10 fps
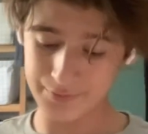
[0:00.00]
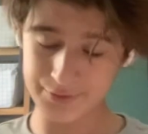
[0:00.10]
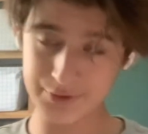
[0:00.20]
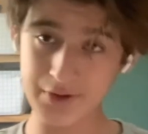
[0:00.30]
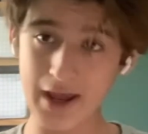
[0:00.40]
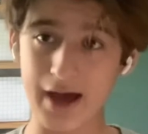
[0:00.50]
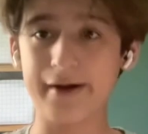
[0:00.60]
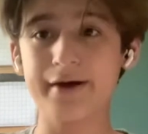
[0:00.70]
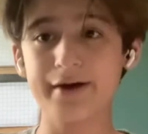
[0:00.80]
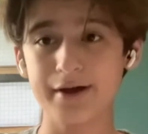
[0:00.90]
So yeah,
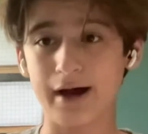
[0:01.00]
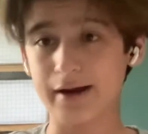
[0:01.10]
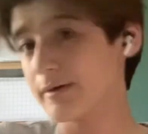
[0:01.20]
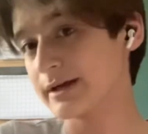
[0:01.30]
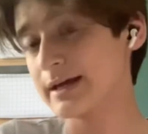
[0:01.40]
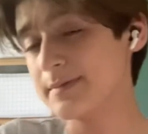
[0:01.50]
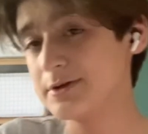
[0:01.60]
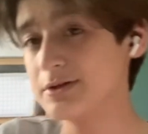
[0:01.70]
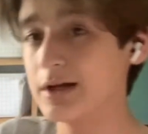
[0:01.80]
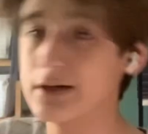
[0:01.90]
I don't want to keep you
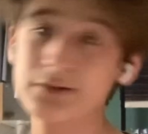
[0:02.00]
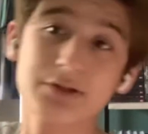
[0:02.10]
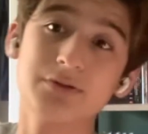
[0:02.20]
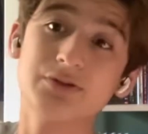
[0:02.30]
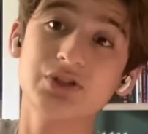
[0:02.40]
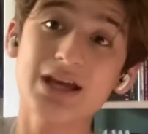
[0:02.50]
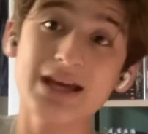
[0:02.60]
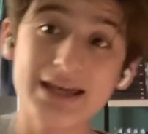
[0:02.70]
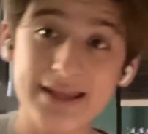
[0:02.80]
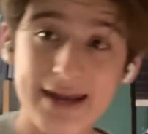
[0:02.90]
too long, so see you
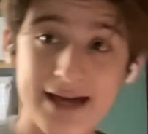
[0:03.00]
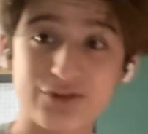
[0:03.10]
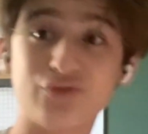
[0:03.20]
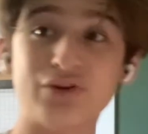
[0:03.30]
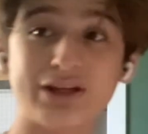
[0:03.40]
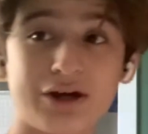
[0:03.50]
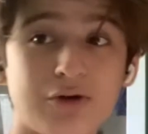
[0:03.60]
in the next video.